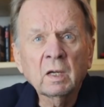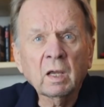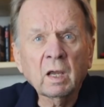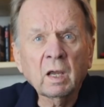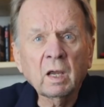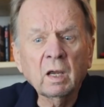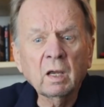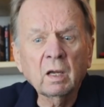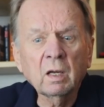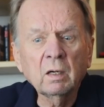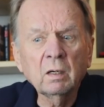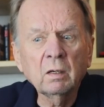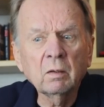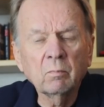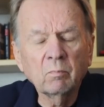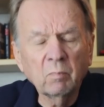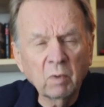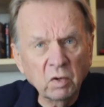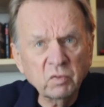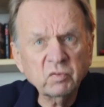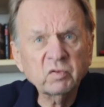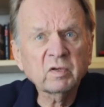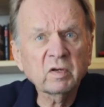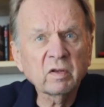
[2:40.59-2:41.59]
And
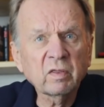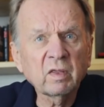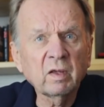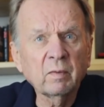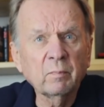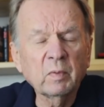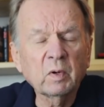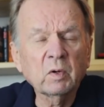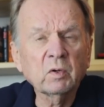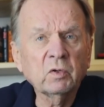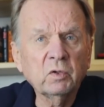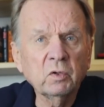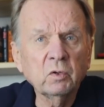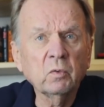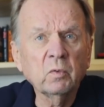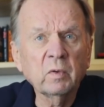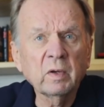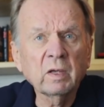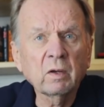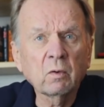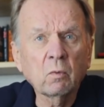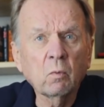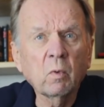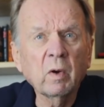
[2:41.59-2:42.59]
most of them are
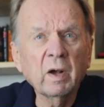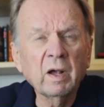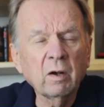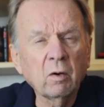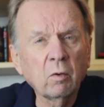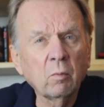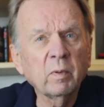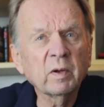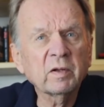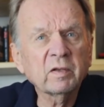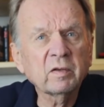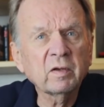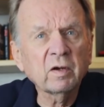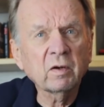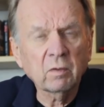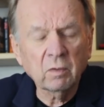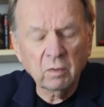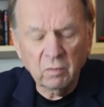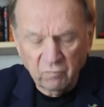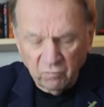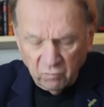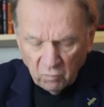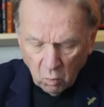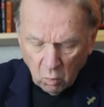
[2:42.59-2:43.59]
doing well, but there
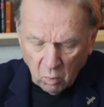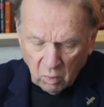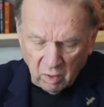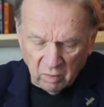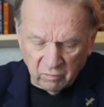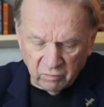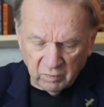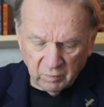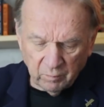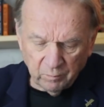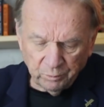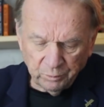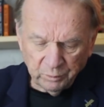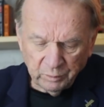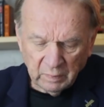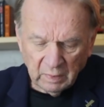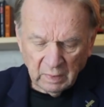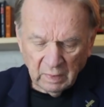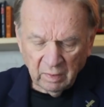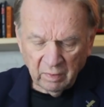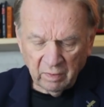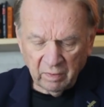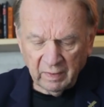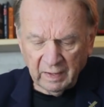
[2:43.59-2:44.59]
are four of them
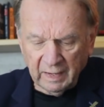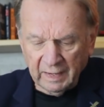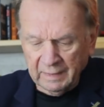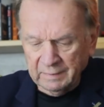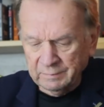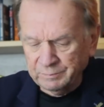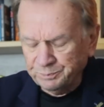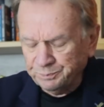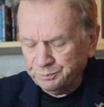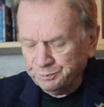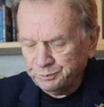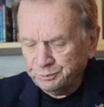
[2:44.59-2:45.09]
that